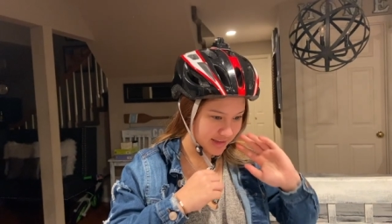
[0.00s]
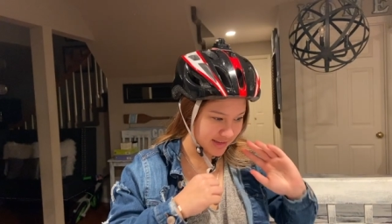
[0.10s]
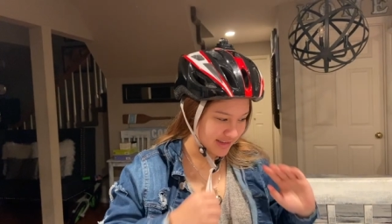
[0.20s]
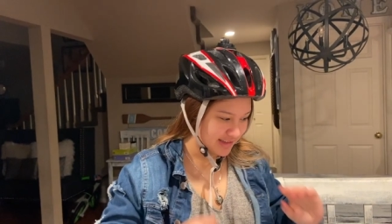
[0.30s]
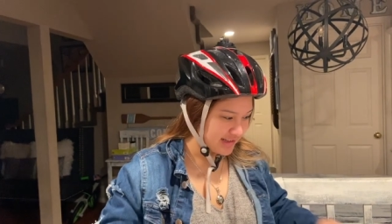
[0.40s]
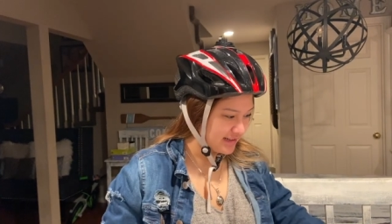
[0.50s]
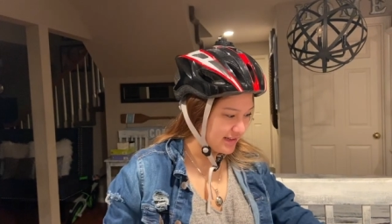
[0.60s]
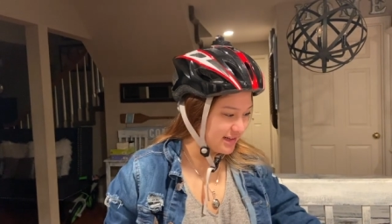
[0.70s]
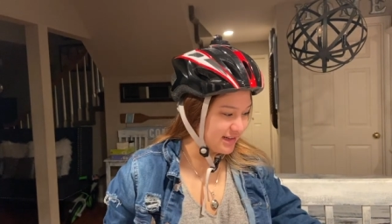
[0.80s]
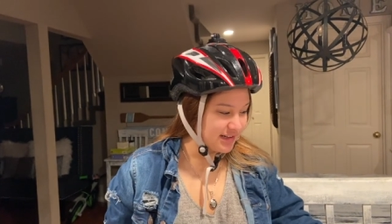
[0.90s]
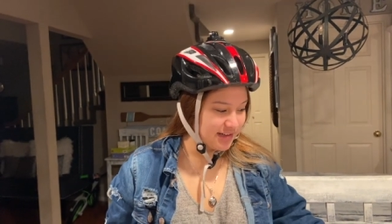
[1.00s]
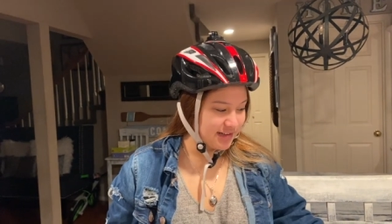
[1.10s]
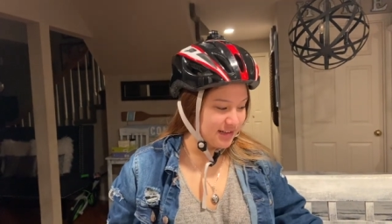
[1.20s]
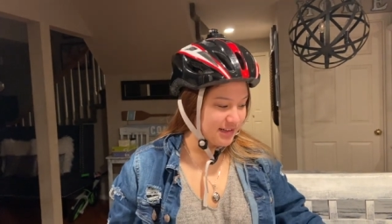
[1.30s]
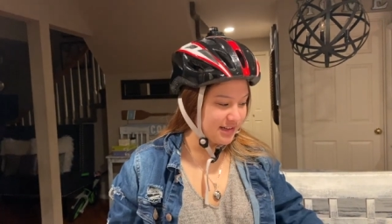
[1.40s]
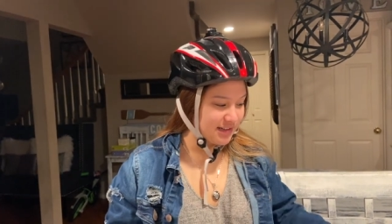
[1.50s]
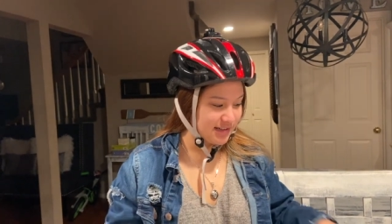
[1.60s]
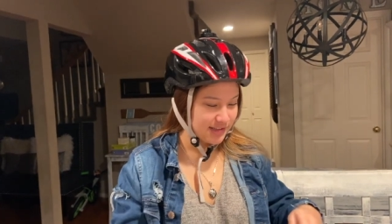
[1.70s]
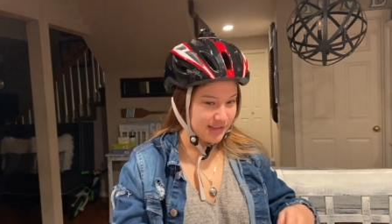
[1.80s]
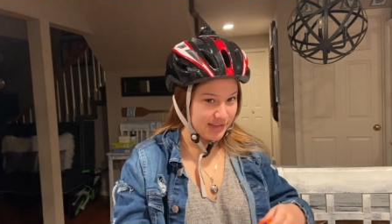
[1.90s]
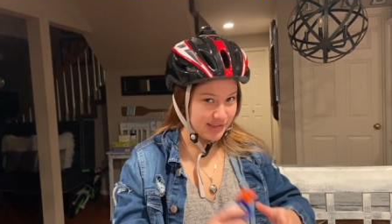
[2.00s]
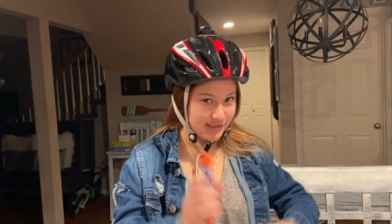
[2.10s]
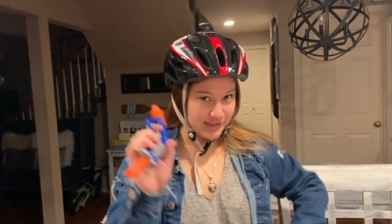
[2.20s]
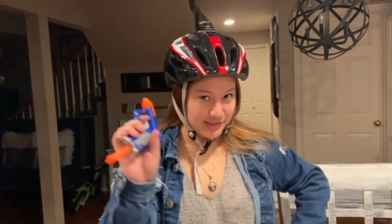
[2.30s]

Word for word: her bike to school. She doesn't have a bike.